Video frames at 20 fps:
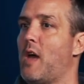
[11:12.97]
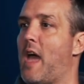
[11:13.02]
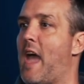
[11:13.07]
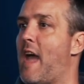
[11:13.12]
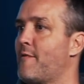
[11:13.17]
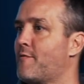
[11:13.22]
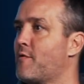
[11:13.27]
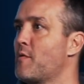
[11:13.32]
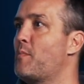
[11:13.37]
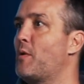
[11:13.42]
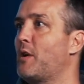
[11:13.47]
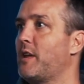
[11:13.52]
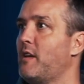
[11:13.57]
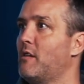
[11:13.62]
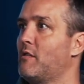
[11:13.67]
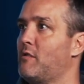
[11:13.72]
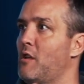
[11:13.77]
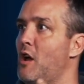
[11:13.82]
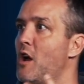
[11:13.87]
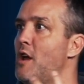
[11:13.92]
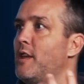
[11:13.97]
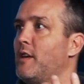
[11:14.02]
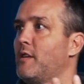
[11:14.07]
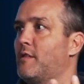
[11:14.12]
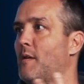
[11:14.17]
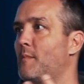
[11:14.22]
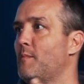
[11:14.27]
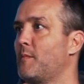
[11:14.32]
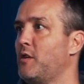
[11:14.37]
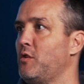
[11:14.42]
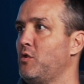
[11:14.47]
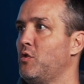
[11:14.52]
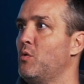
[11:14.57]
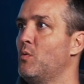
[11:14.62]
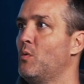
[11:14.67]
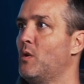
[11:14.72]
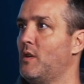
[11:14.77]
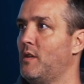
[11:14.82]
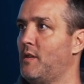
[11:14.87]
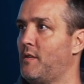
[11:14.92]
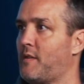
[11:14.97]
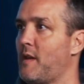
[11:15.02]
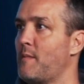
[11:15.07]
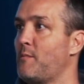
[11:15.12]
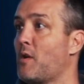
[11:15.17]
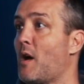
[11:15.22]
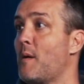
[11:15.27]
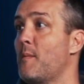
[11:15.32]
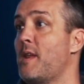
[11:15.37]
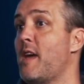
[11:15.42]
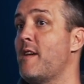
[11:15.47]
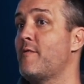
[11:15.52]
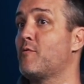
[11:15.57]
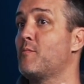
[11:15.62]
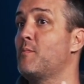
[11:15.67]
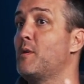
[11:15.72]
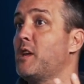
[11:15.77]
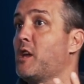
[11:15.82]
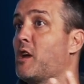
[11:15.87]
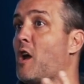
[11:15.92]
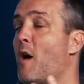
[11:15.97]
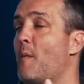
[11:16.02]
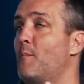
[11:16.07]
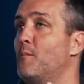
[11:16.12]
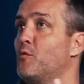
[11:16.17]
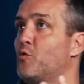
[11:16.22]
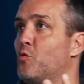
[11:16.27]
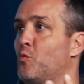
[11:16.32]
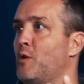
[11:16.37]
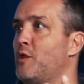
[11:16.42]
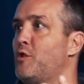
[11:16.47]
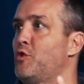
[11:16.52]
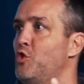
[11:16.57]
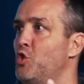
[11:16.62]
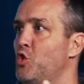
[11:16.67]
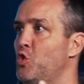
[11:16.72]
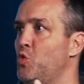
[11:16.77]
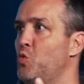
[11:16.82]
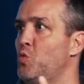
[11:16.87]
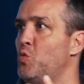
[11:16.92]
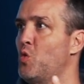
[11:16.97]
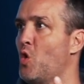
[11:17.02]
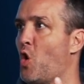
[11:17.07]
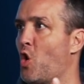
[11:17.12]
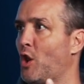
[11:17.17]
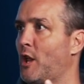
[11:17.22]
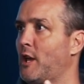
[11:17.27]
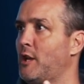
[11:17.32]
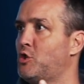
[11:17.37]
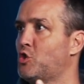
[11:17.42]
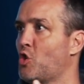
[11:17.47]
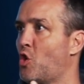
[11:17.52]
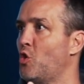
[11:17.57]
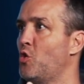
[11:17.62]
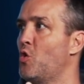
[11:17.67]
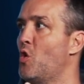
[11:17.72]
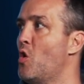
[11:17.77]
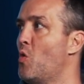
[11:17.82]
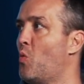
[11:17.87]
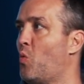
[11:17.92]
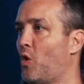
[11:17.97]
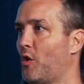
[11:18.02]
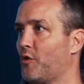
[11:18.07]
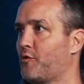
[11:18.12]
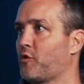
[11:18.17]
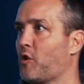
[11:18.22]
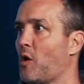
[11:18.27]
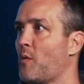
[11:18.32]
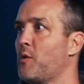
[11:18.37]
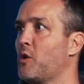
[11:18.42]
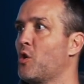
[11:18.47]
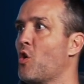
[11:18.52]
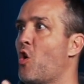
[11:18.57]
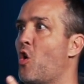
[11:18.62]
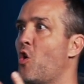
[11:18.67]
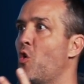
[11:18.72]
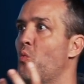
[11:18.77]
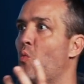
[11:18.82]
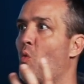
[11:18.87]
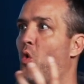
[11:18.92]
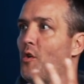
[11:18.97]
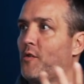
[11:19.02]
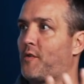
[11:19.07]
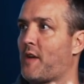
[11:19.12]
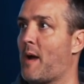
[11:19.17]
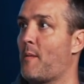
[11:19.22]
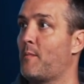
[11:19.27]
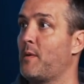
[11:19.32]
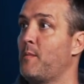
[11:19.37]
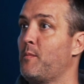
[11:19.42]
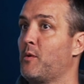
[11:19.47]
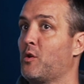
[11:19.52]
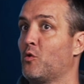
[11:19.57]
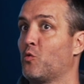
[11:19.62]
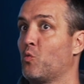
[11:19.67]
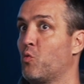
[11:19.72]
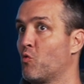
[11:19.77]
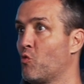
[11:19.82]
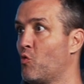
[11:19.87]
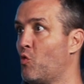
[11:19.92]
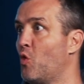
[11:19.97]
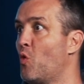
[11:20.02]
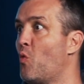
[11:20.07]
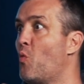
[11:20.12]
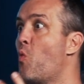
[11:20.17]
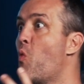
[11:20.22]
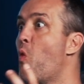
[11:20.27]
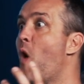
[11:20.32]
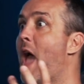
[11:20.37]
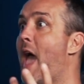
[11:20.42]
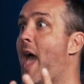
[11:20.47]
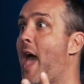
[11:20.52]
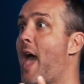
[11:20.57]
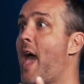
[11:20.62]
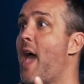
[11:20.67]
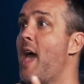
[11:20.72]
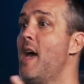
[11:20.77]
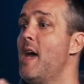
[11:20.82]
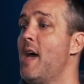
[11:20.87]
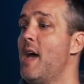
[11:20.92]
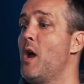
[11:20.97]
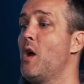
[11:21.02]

everybody is learning something new at the same time, and everybody comes with new knowledge on what's going on, what's happening, because we're all aware,